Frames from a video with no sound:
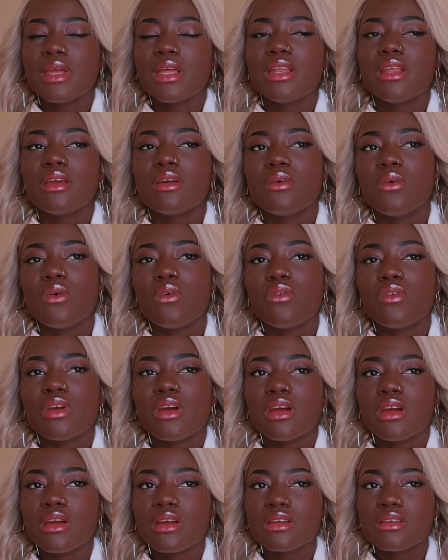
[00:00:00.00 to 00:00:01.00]
heading
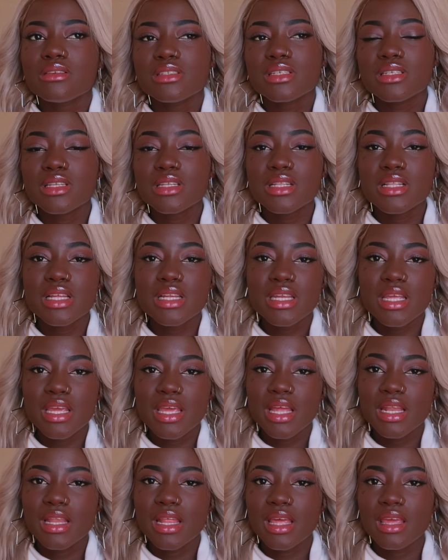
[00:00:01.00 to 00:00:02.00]
over to the
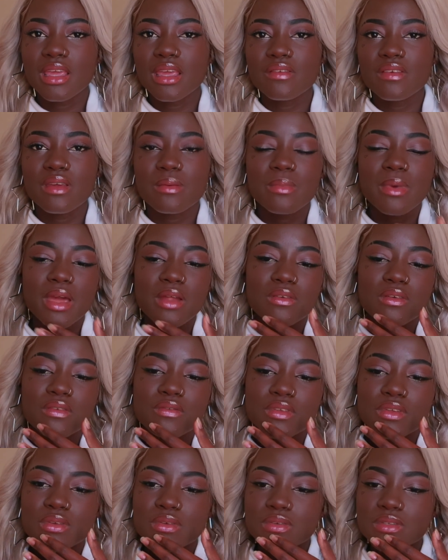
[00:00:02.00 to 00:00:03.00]
clinic and like giving bad
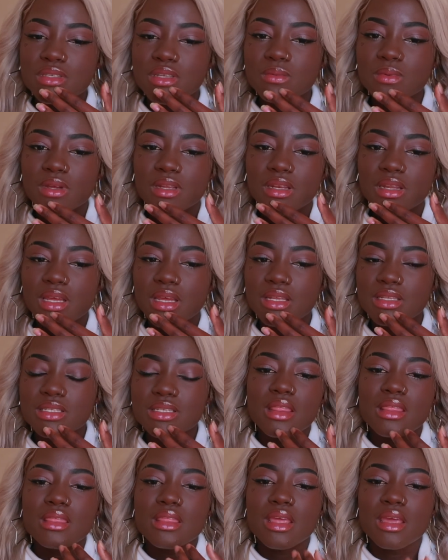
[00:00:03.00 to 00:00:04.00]
reviews and
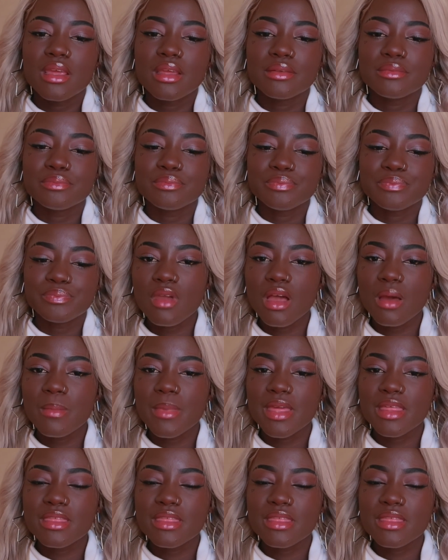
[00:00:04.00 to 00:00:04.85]
whatnot and then um,